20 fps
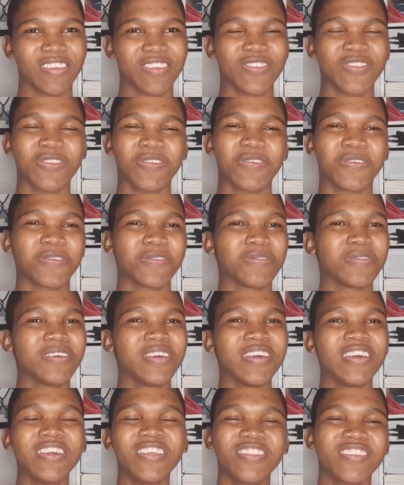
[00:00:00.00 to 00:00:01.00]
So
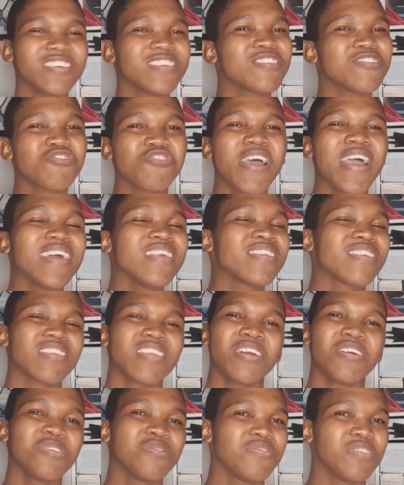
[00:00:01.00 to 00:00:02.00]
just try and stay
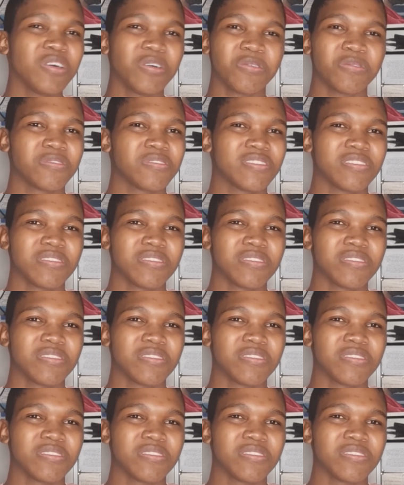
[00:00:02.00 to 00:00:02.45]
afloat.